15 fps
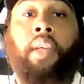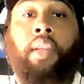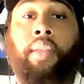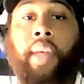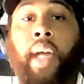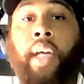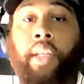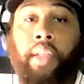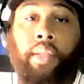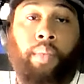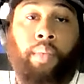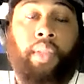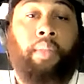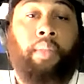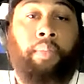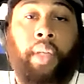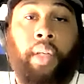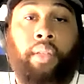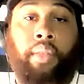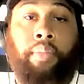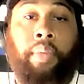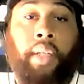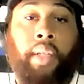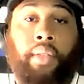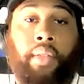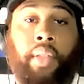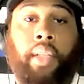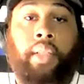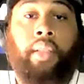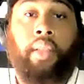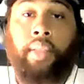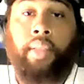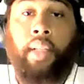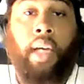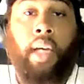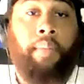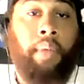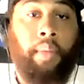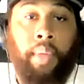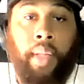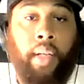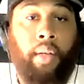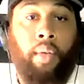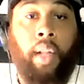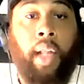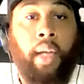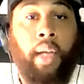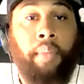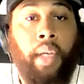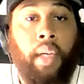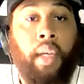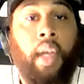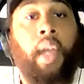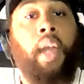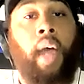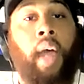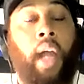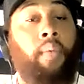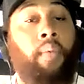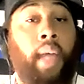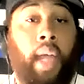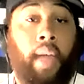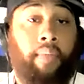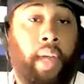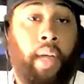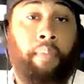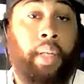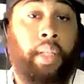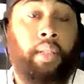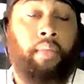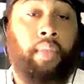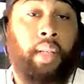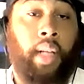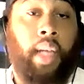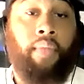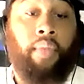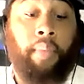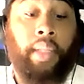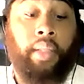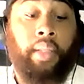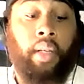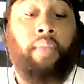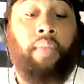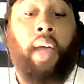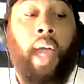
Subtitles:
That is what the biggest picture is. There's a lot of people that don't like me. I don't have that much of a name for myself.